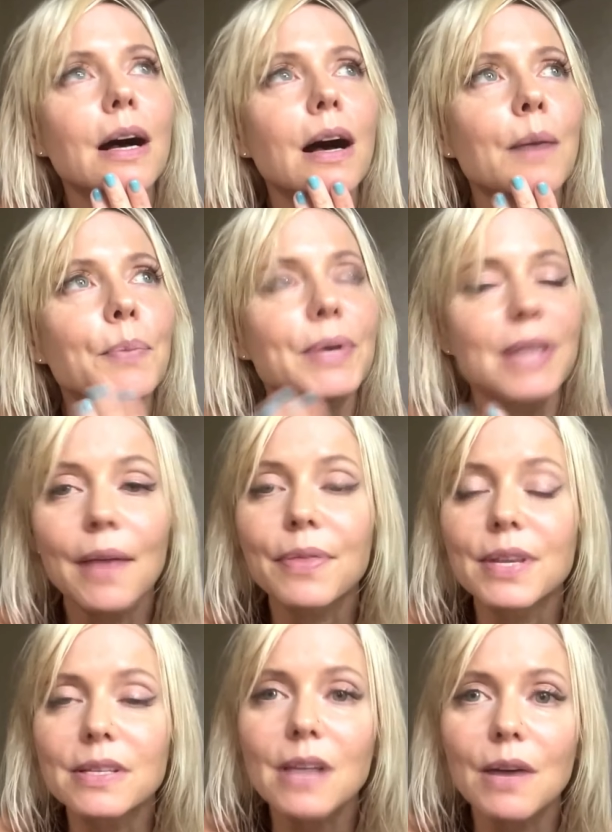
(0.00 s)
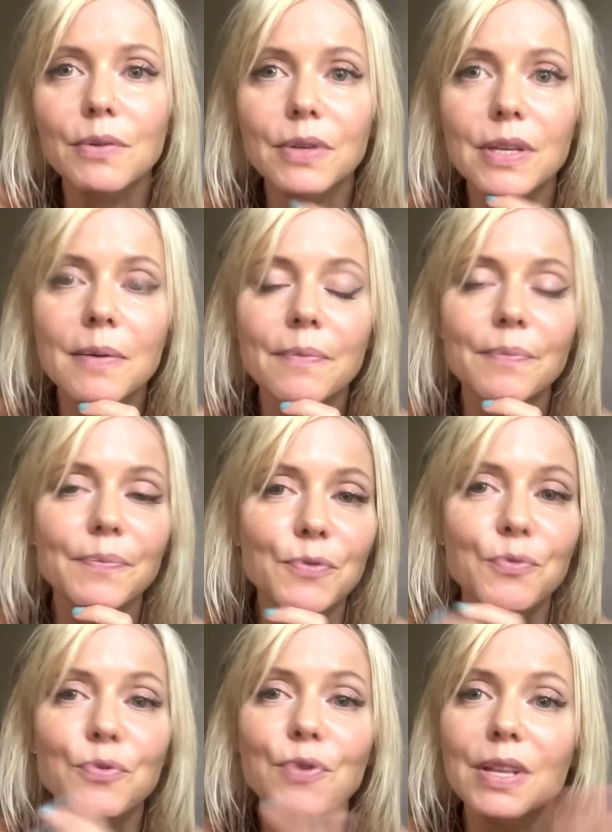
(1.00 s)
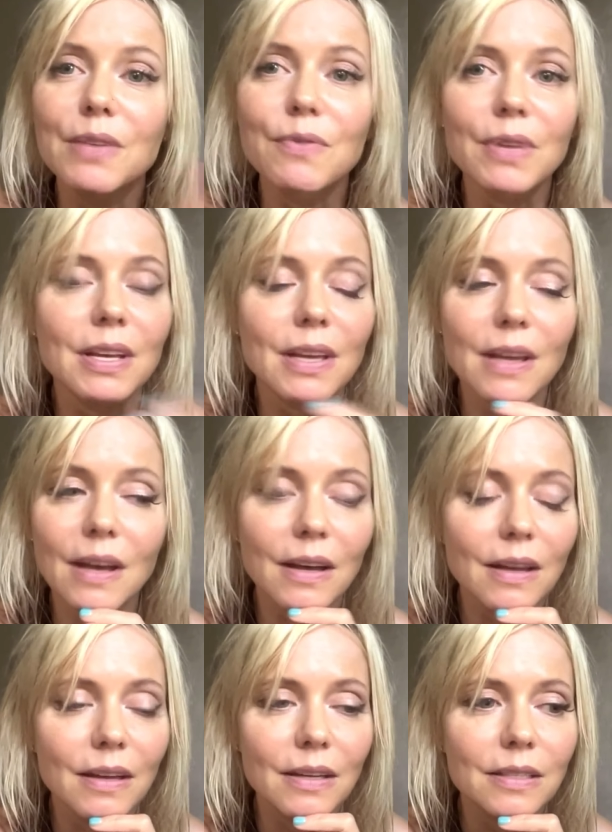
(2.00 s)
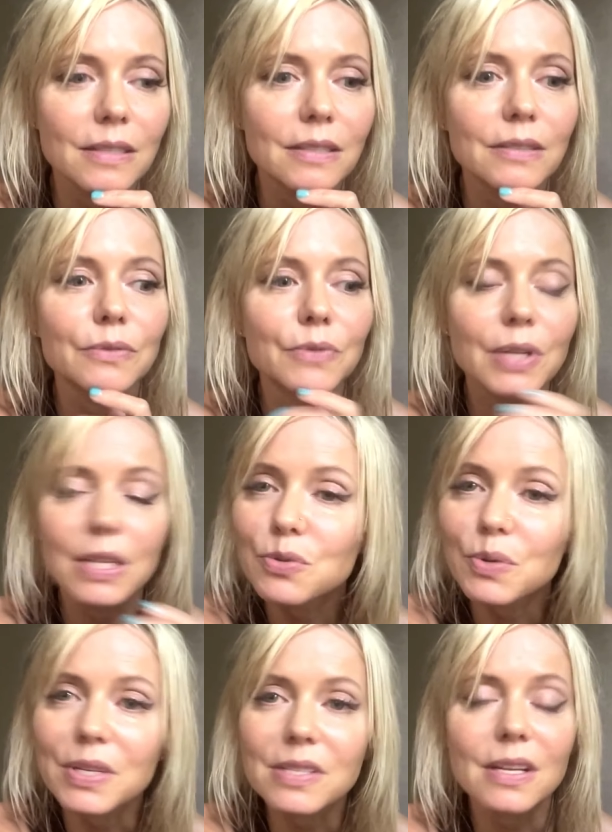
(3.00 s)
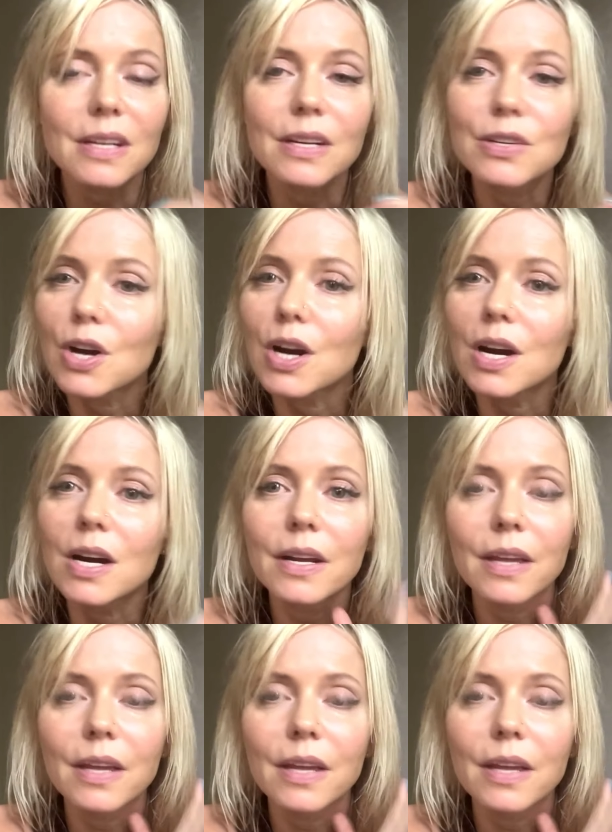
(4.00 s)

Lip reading: But yeah, things got really, really, really, really twisted and dark.